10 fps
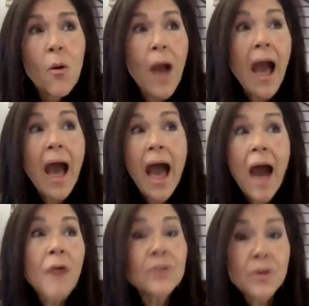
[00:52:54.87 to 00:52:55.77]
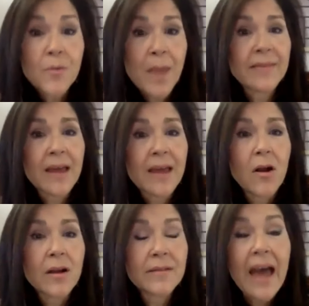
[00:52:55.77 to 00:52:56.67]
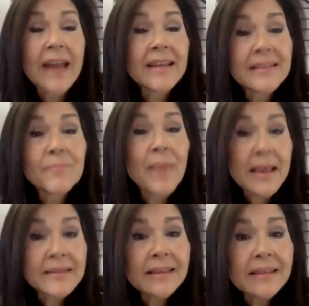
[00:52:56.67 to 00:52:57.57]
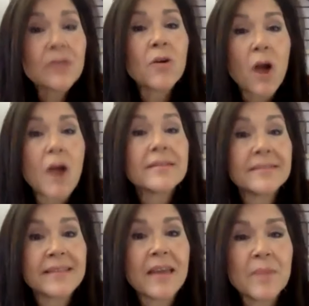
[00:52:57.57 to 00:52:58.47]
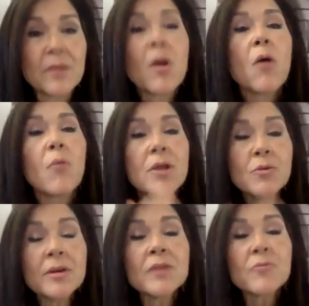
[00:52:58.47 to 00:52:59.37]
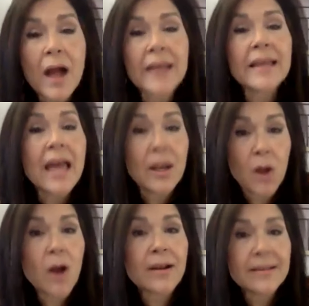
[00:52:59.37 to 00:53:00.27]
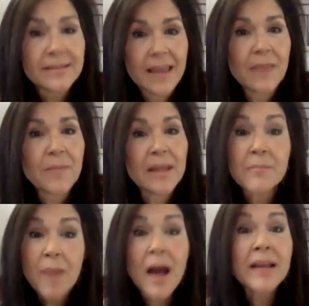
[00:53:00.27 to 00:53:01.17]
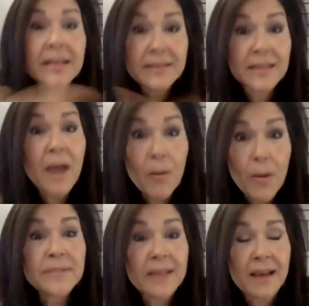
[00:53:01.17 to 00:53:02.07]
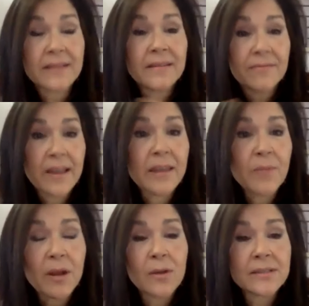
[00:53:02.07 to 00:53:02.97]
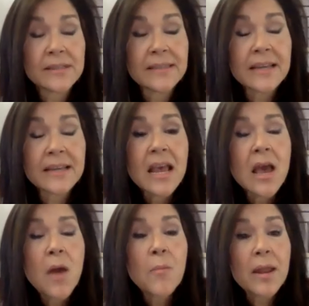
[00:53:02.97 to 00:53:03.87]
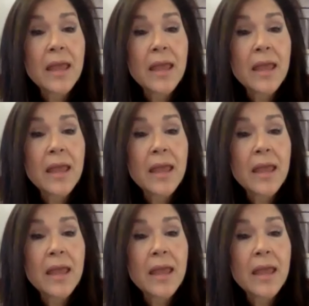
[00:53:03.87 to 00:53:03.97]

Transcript: well, how do you make that art? That is basically your artist statement. When you can write an artist statement, and mine is in my website if anybody wants to see it, but